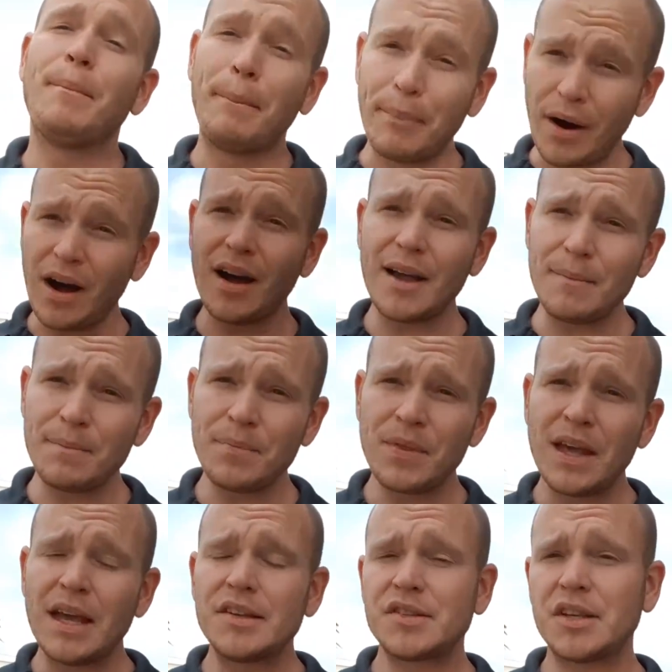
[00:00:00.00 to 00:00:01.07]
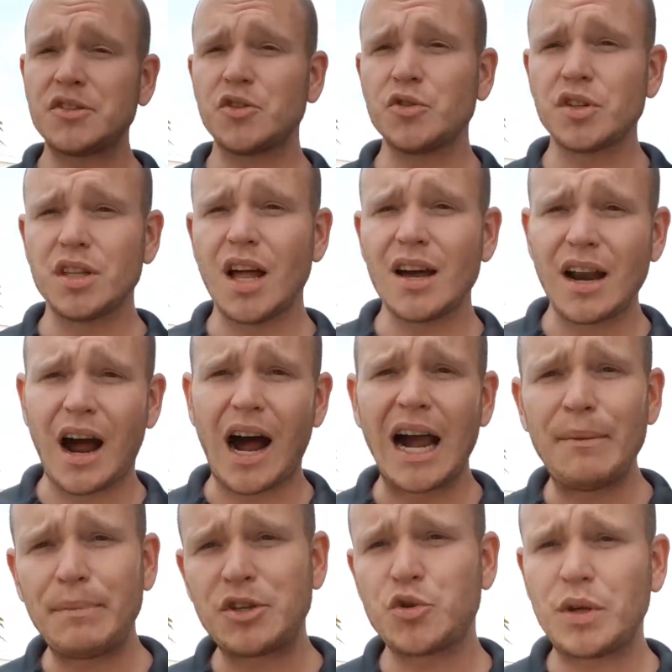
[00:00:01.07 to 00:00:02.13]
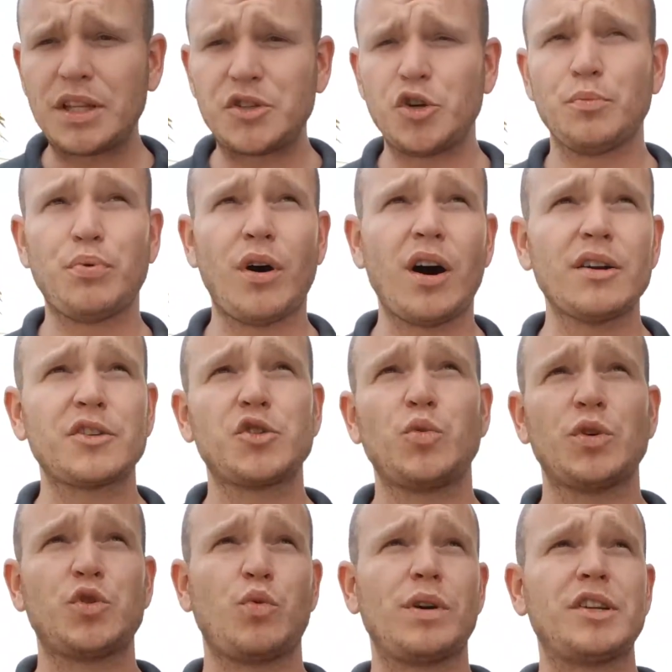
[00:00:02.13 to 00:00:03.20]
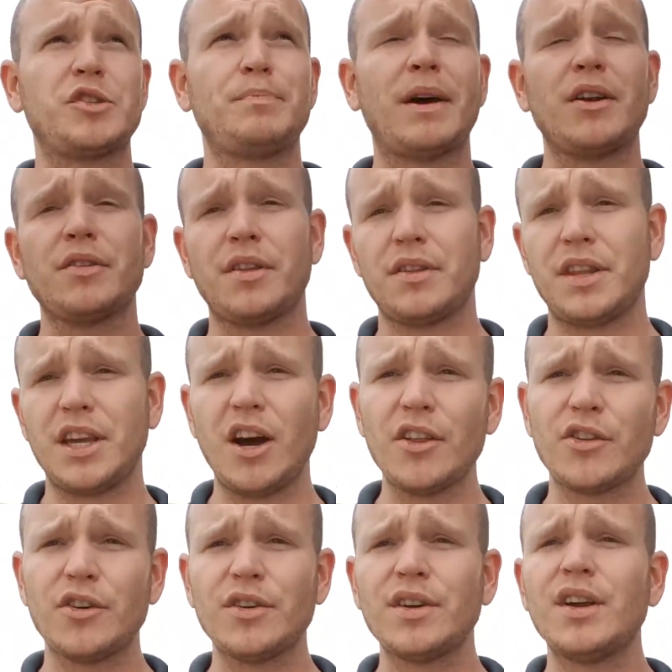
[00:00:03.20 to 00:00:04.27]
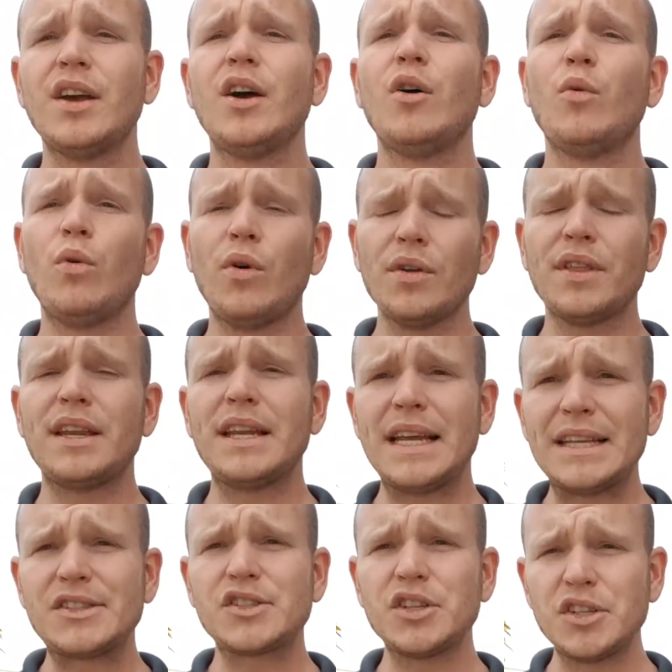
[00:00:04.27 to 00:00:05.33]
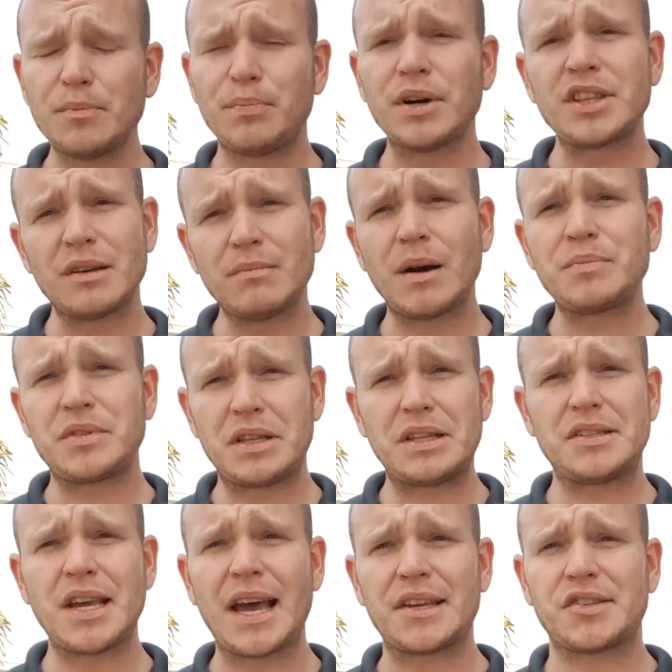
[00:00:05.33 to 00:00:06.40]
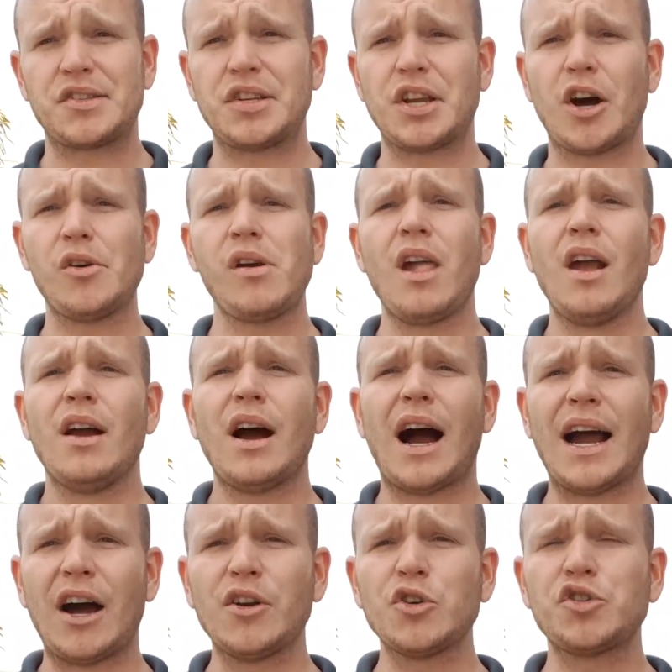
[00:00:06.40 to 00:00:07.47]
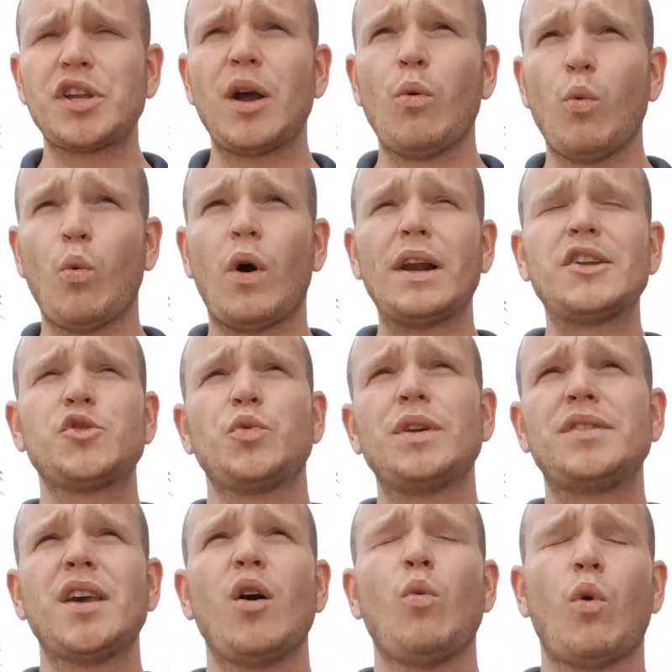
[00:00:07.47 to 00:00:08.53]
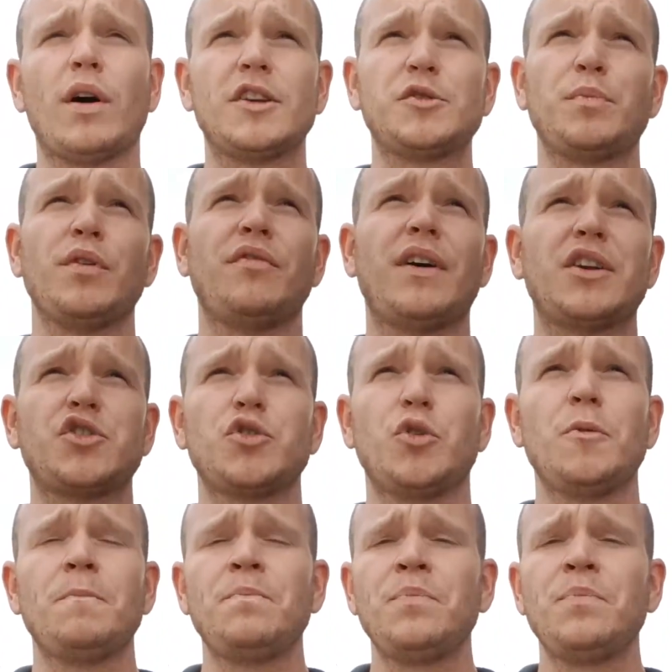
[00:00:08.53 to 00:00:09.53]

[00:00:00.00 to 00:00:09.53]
But since there's a lot of hype between the two products, which one is better than the other, well, then it's good to put them up to the test, I understand one is retail, one is professional,